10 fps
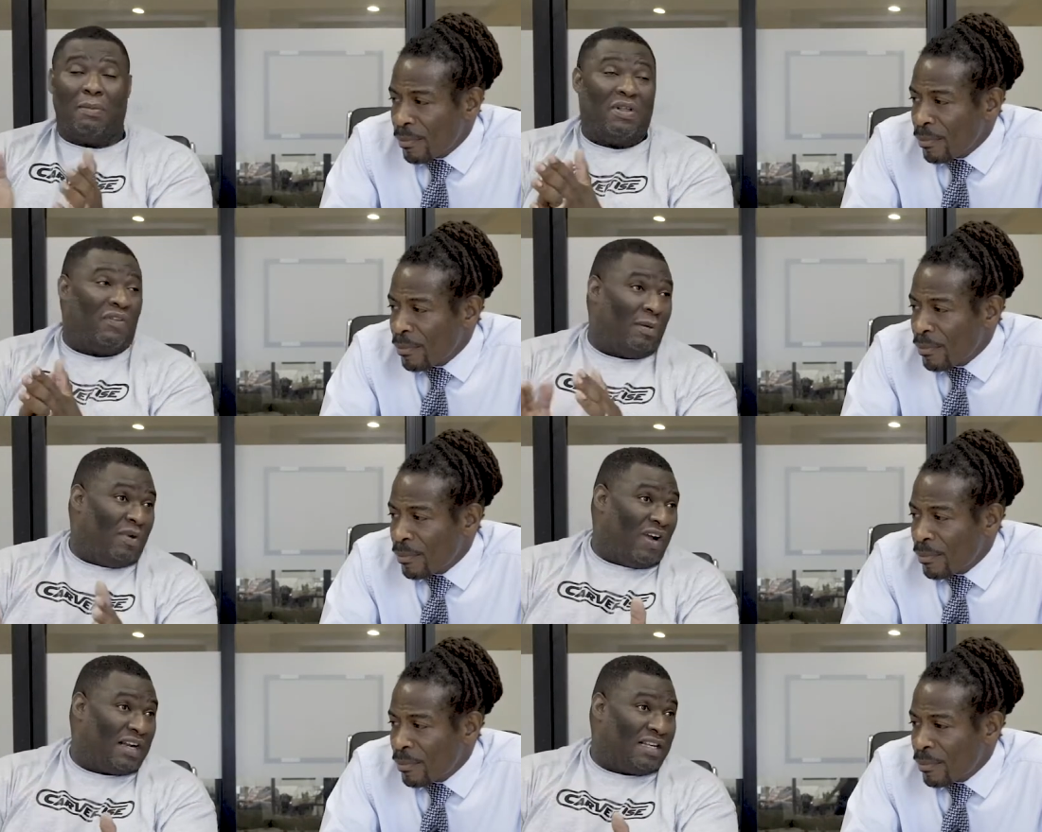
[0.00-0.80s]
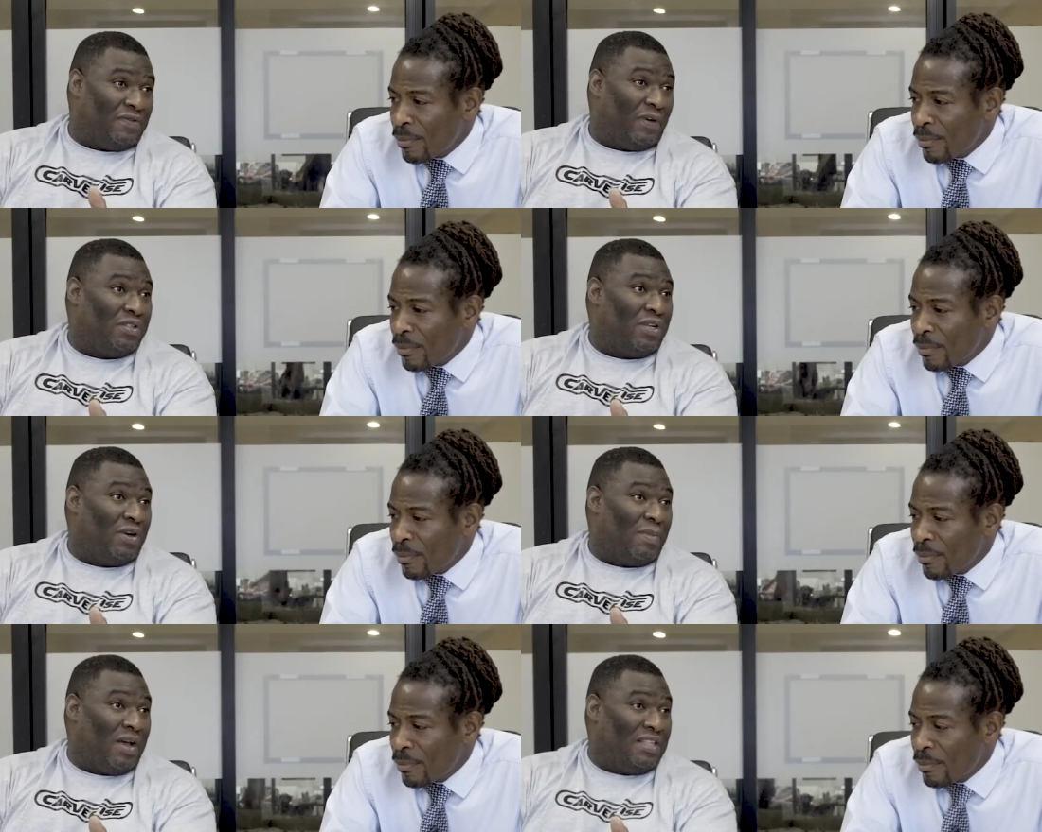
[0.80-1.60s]
Speaker 1: I'm gonna, I'm gonna rock this first
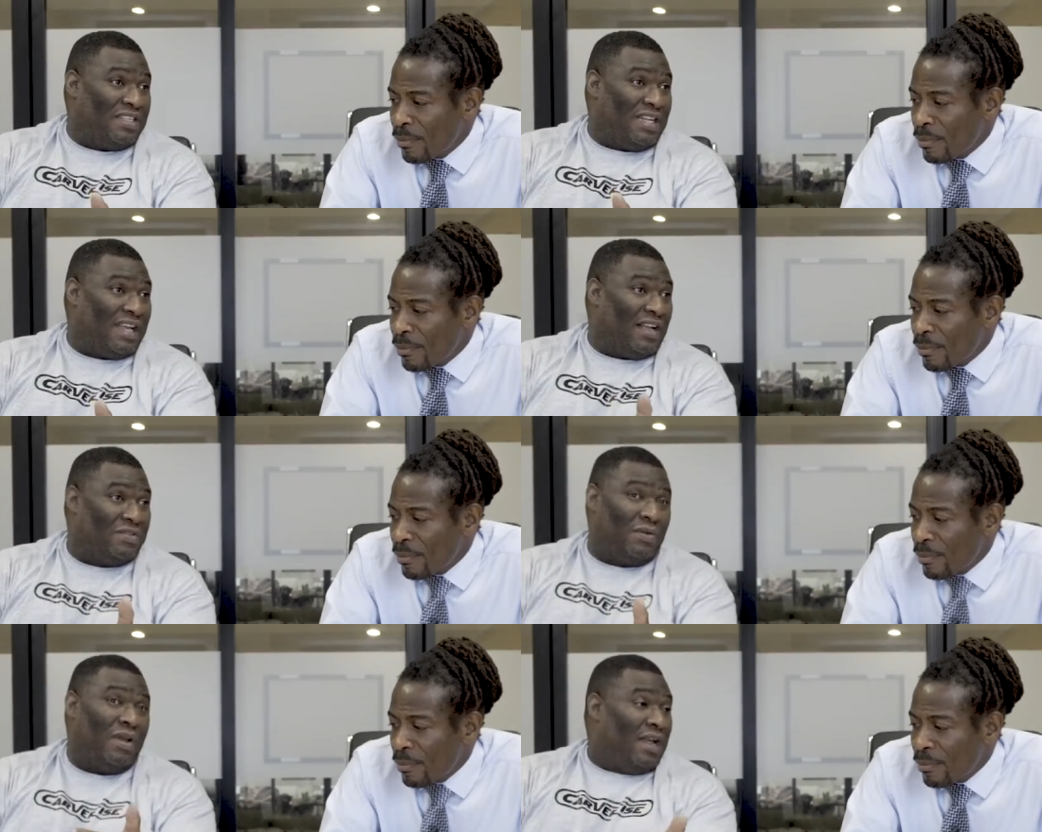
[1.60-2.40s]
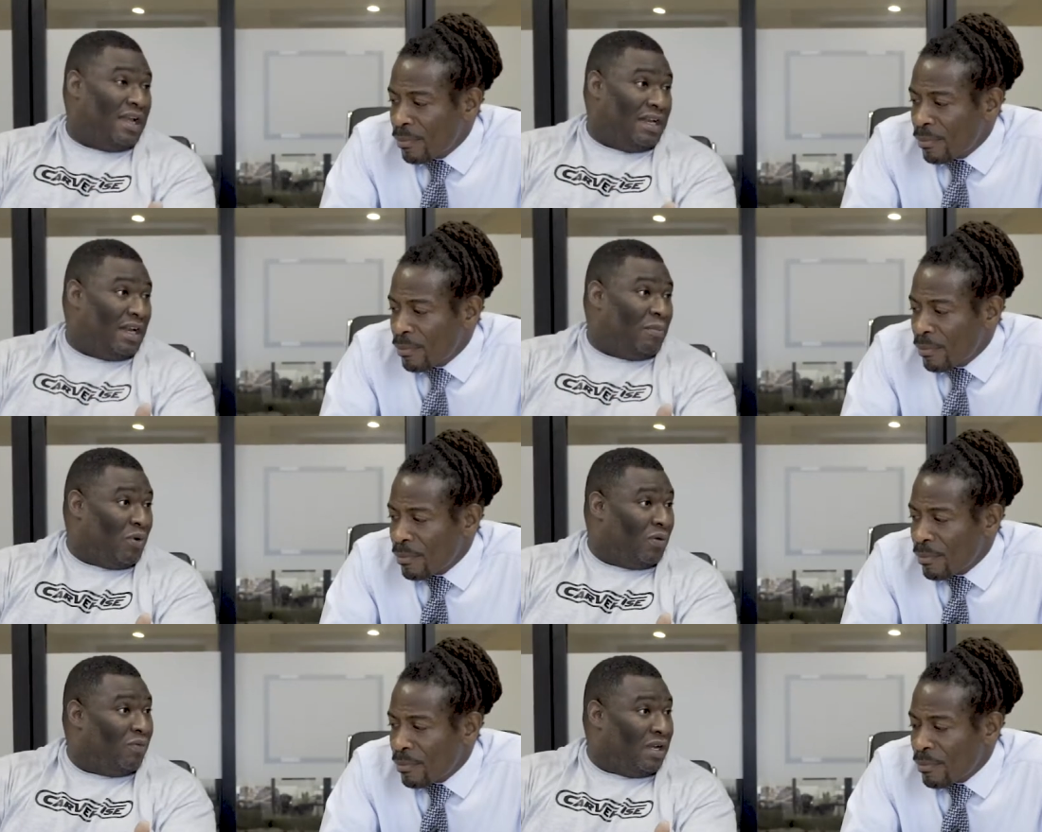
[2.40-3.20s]
term out in city council and then I'm
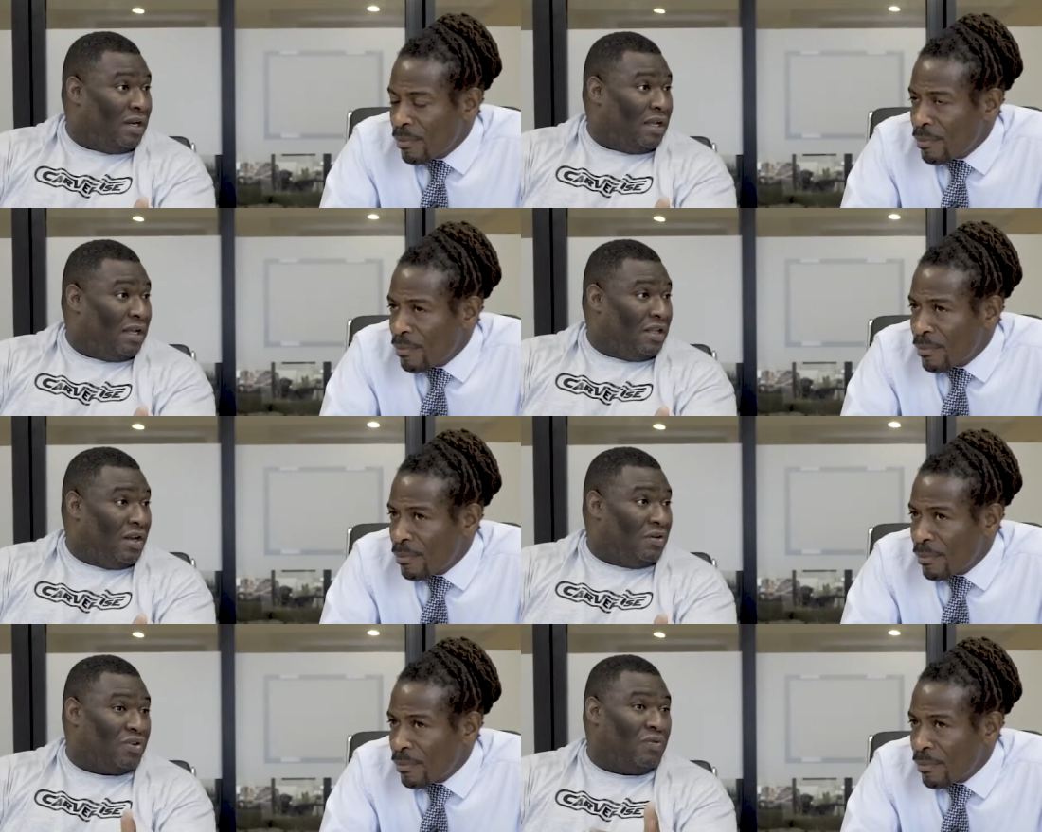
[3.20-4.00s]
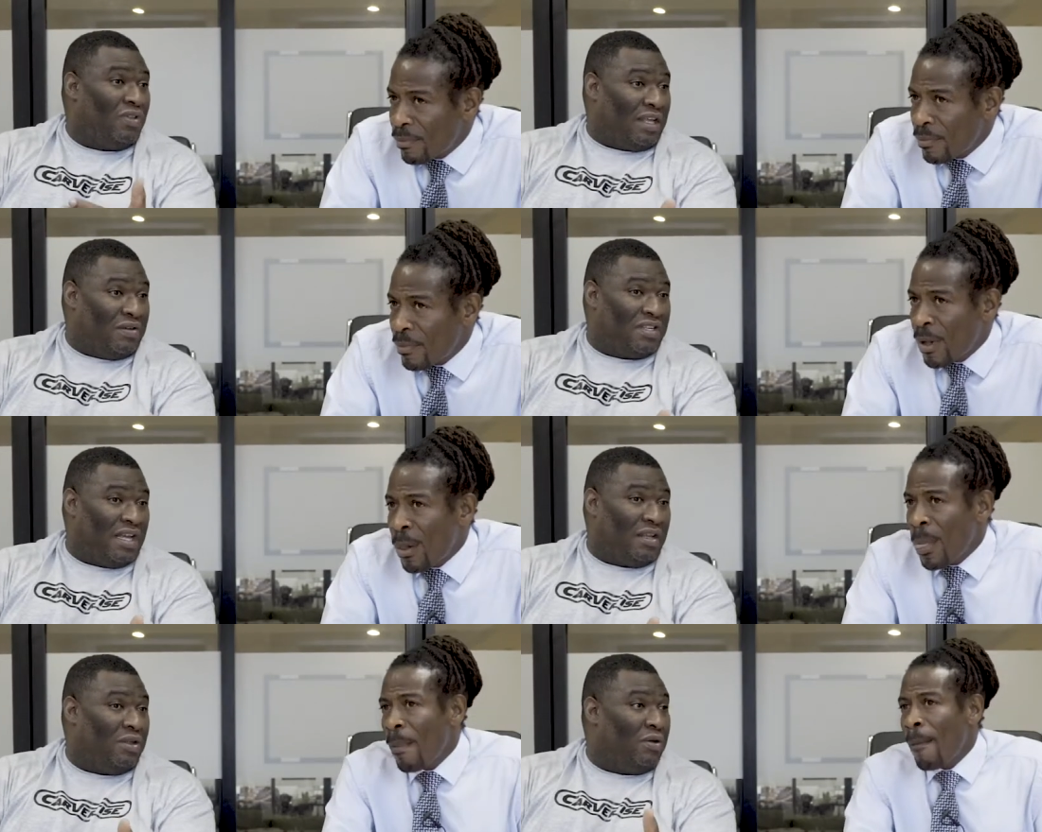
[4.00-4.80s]
gonna run. You know, so like you
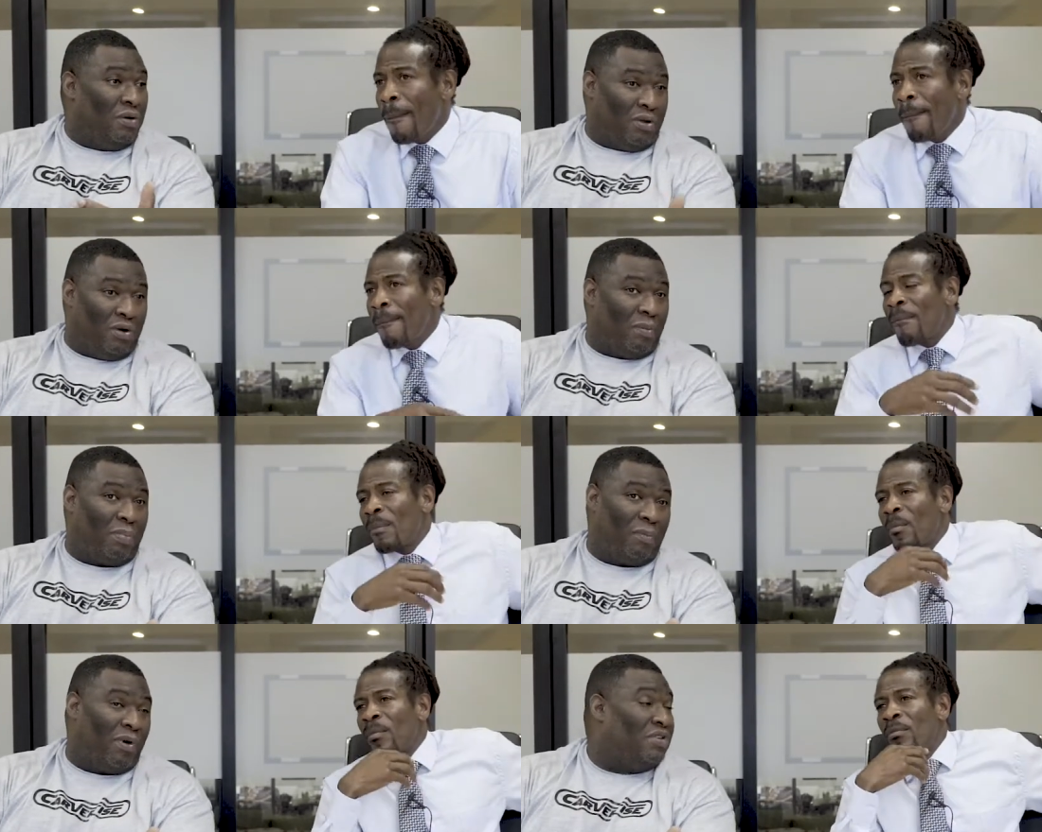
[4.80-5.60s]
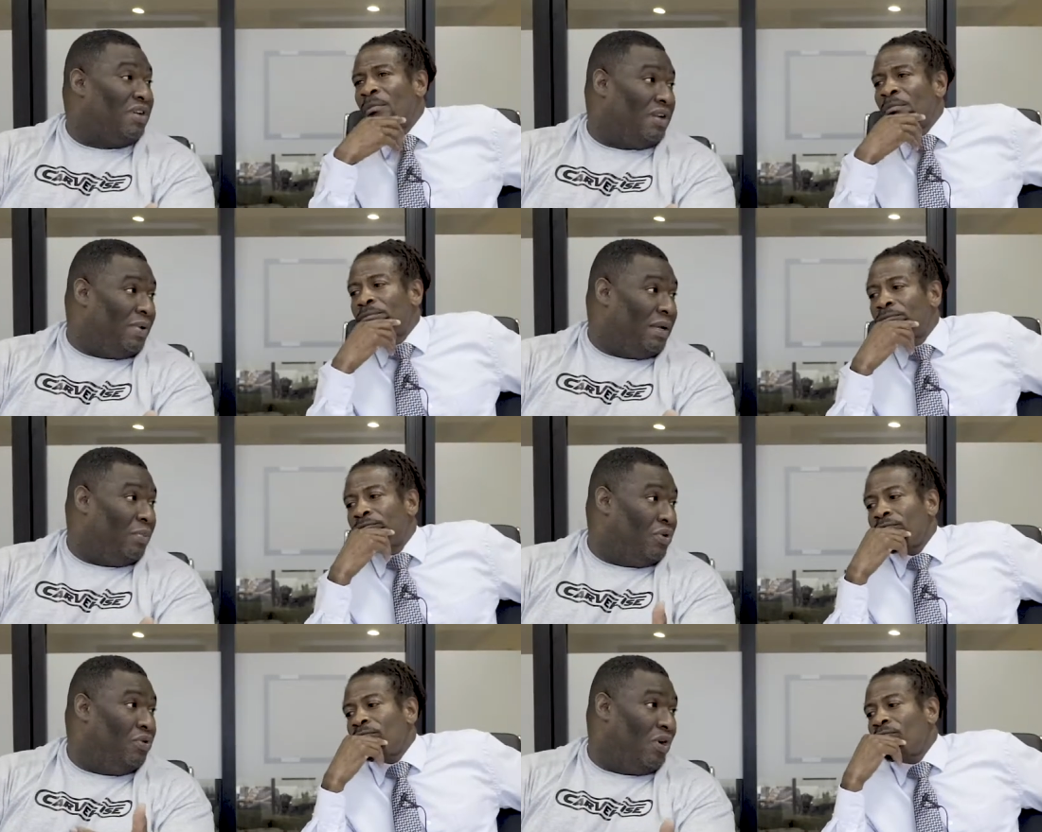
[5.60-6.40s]
said, you're, you're a person of the
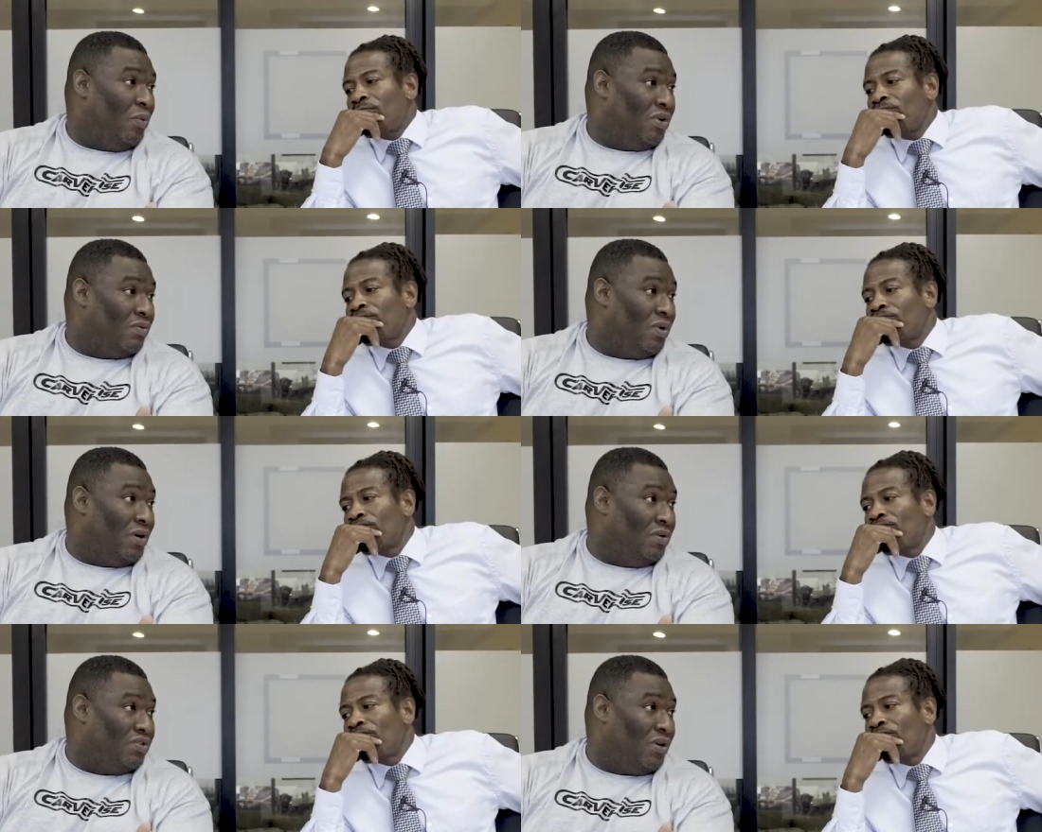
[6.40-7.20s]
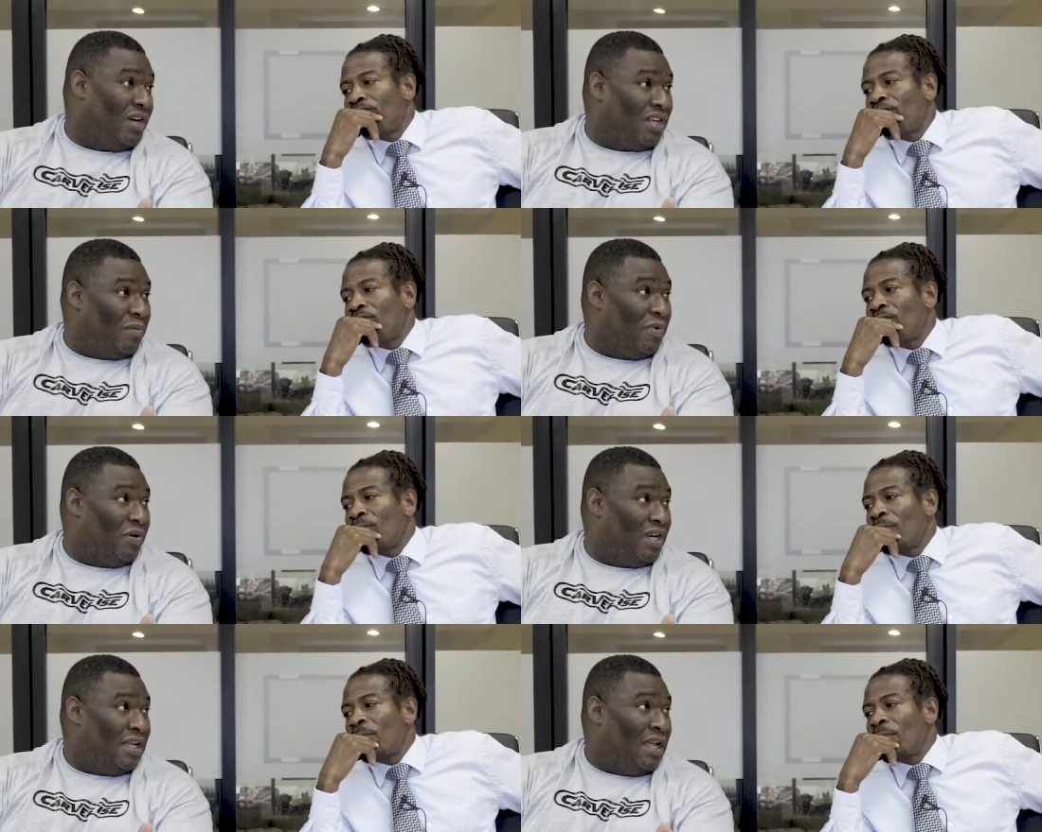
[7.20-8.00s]
people. You know what, what goes on in the
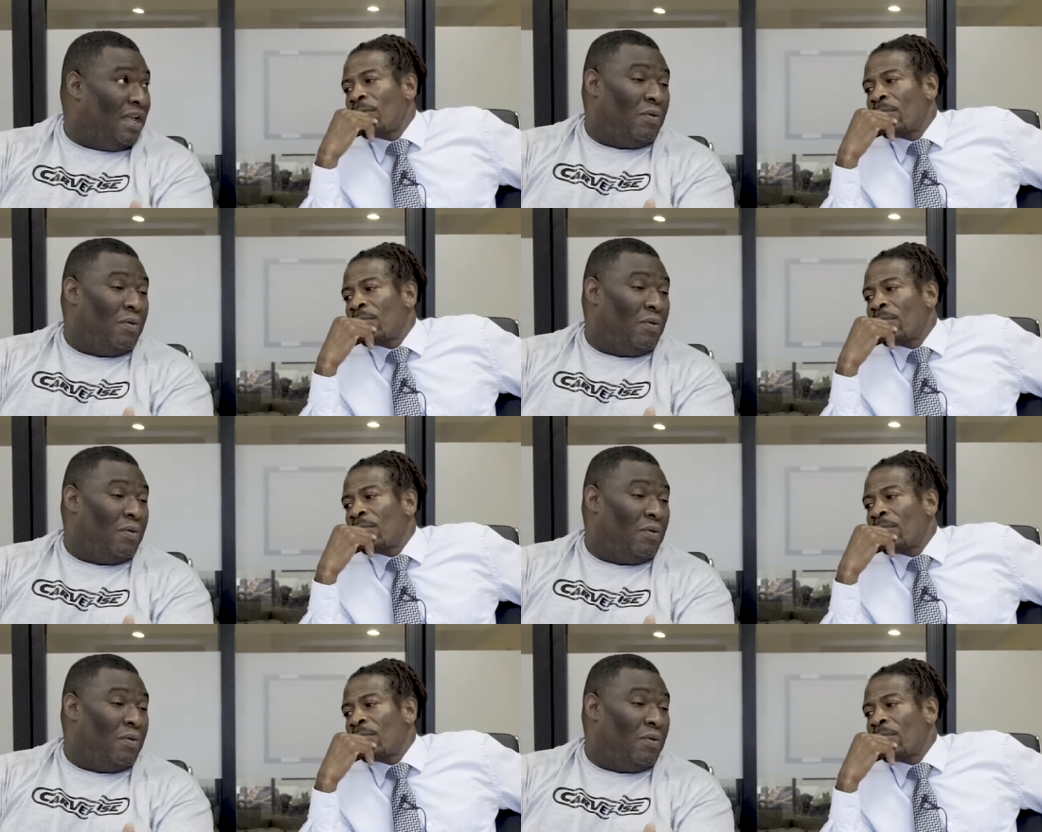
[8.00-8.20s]
community.